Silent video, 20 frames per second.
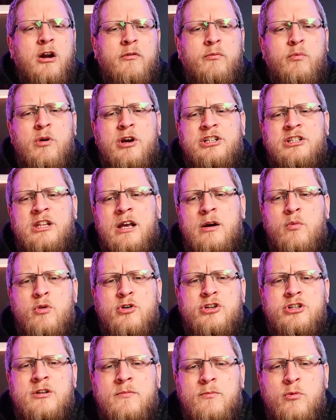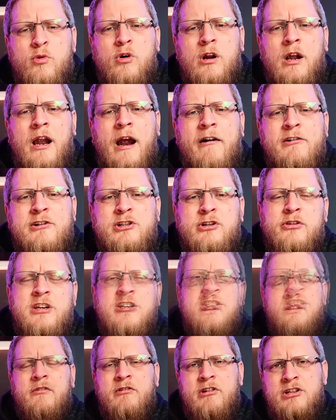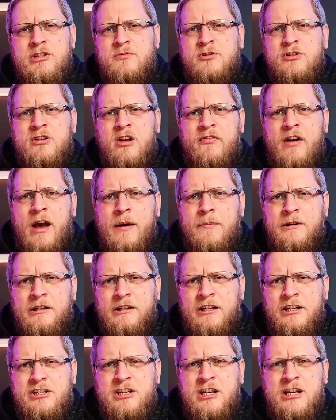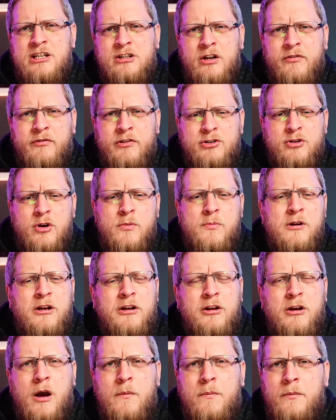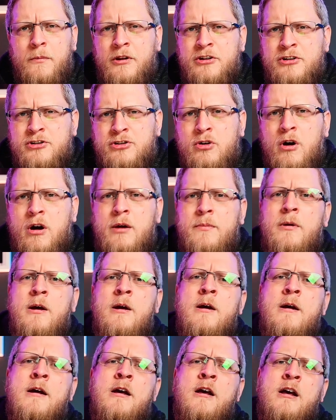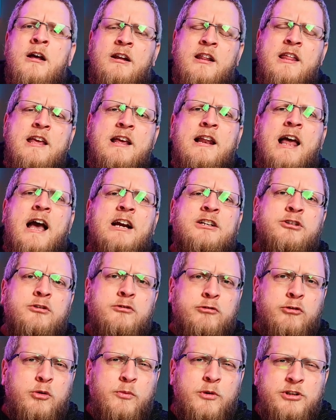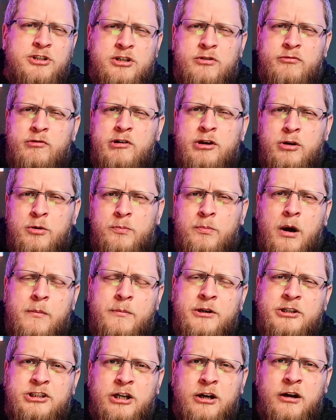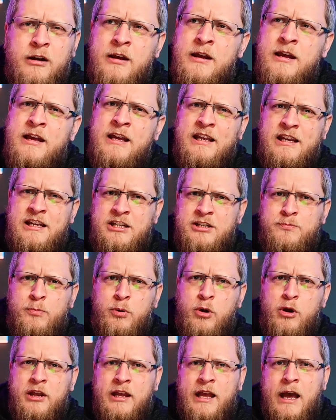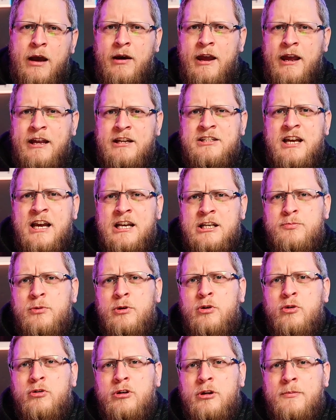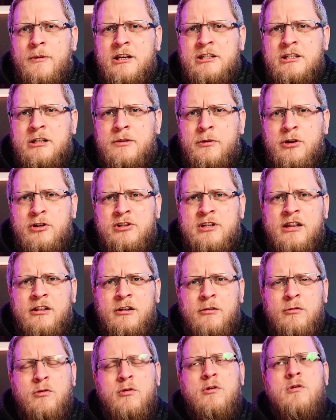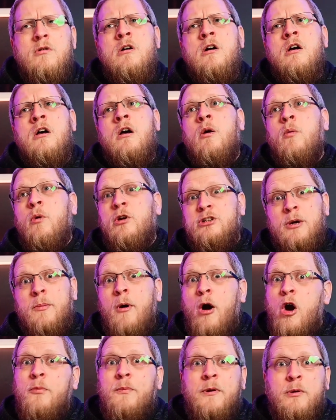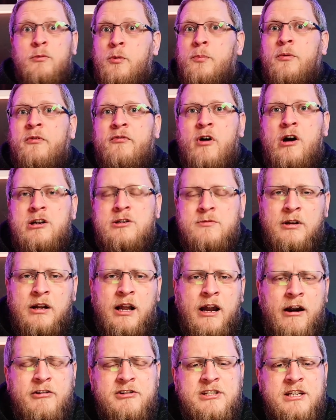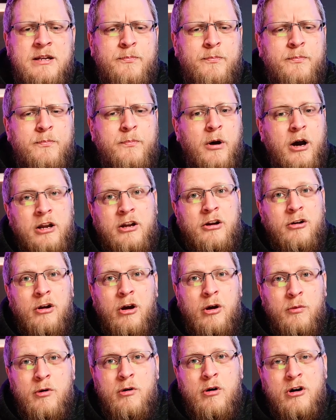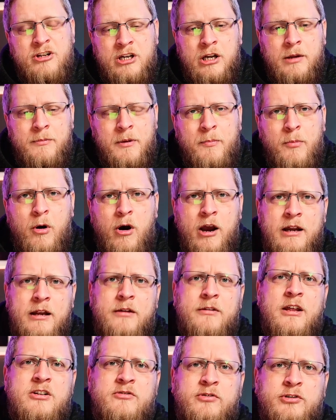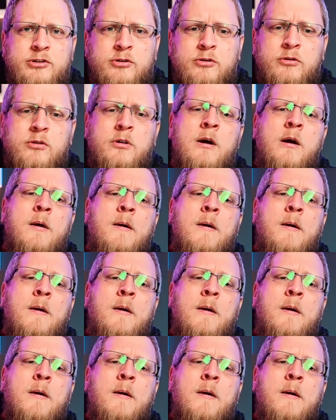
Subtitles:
of wish there was some more clarity on this. There is some stuff happening this year. So for example, in a couple of months' time, Legal Action Group, which is a really good publisher, is putting out a textbook on domestic abuse and the law, which I'm hoping will provide some clarity, but I don't know it will. I'll certainly be buying it, that's for sure.